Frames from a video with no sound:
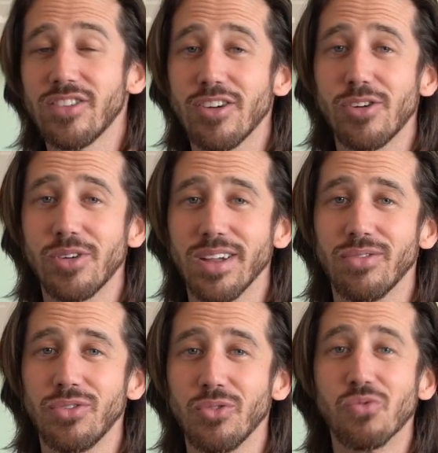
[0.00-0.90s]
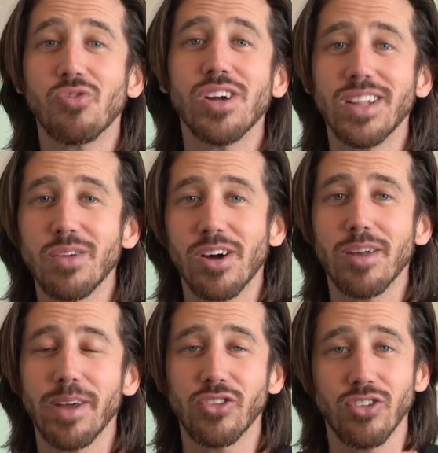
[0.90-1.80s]
So if you really want
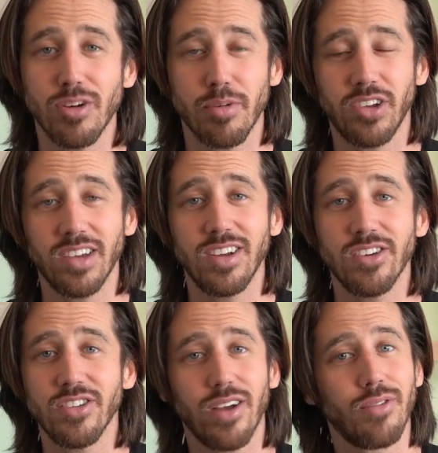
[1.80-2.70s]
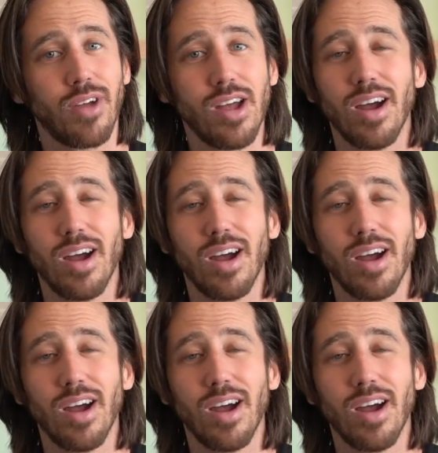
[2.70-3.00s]
to make sure you're protecting yourself,